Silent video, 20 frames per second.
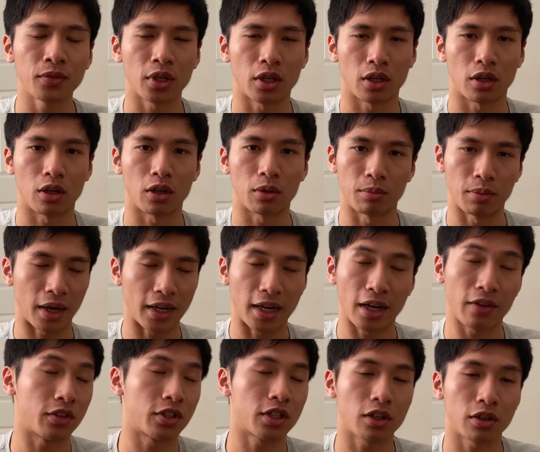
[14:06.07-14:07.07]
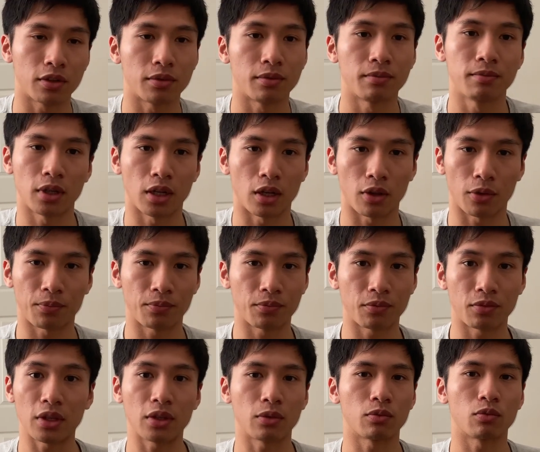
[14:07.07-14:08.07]
Uh, I haven't done
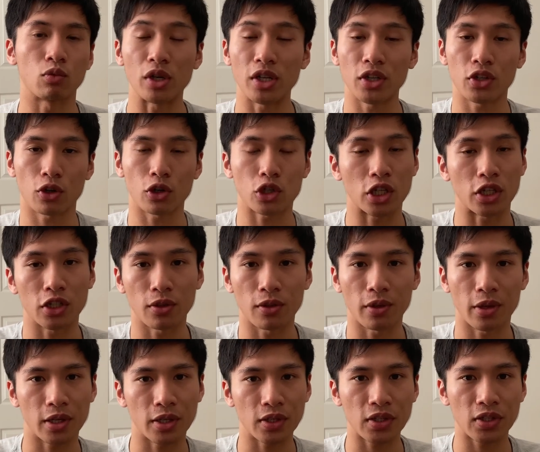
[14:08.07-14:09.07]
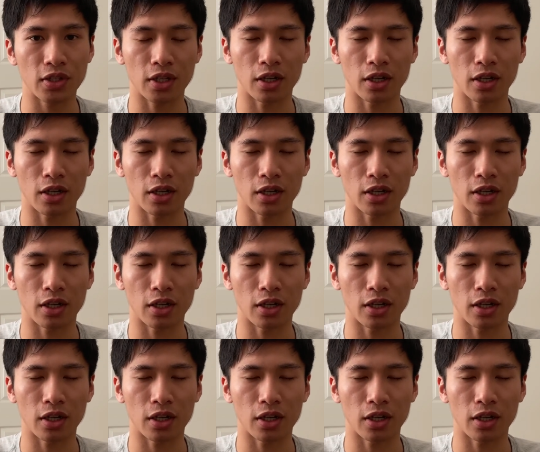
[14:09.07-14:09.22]
research into this.